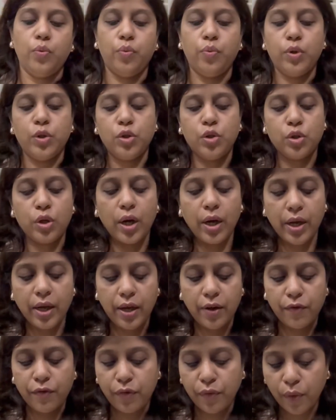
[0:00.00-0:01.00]
which I
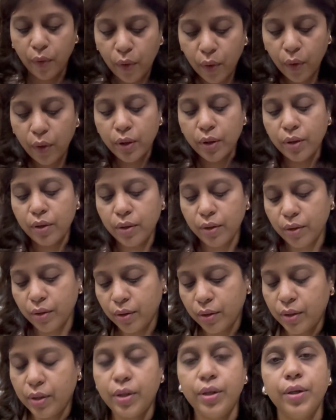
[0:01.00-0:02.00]
have ordered,